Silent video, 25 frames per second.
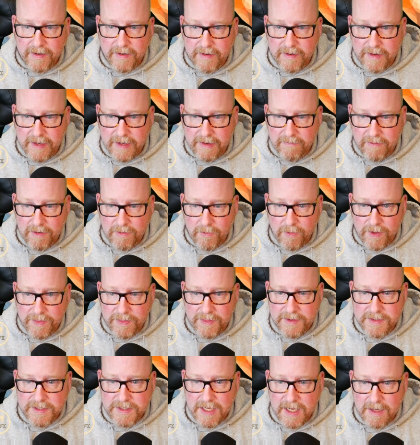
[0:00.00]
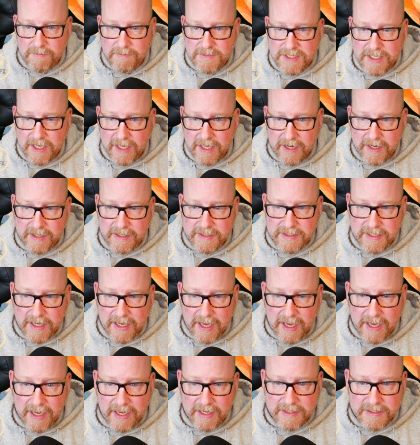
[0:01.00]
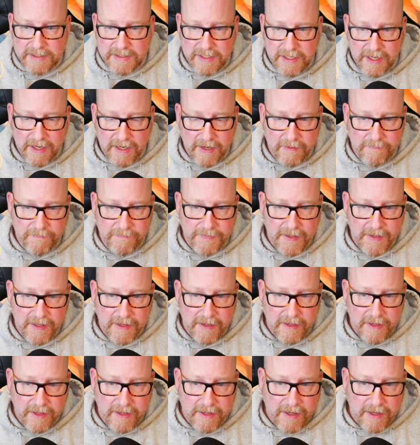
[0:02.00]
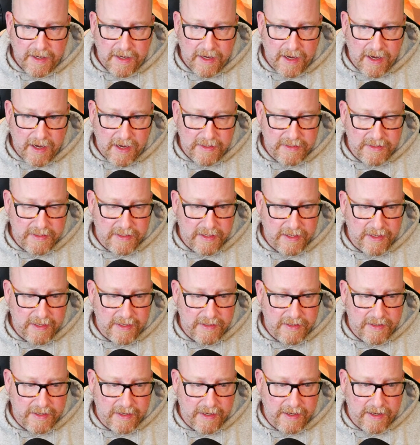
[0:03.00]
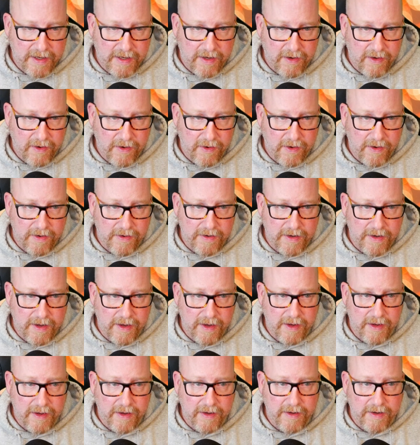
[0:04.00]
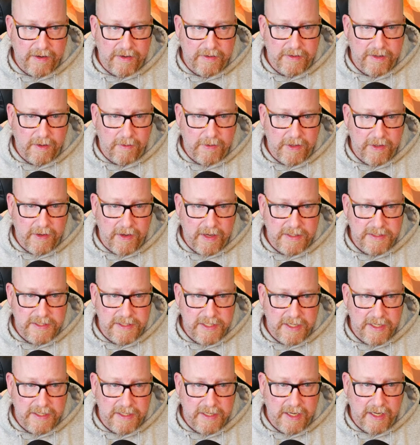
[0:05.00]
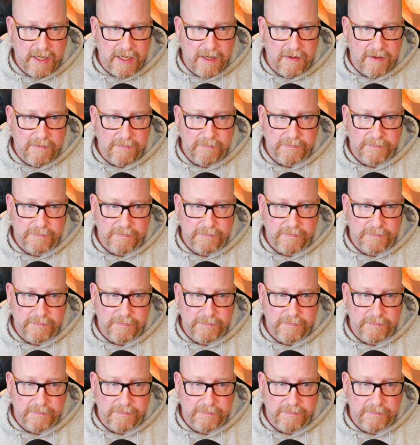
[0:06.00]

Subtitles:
even with the same settings as I did on WSJT.